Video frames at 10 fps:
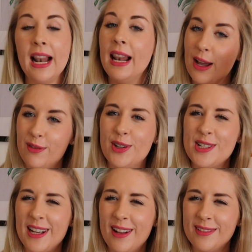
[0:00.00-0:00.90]
Love
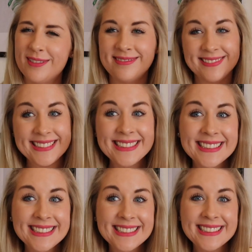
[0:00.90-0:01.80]
yourself.
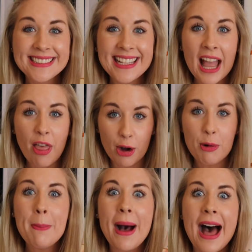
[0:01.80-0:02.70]

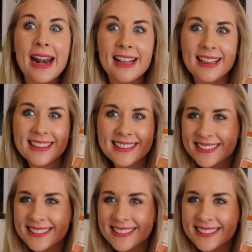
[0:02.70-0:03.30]
Through a bottle.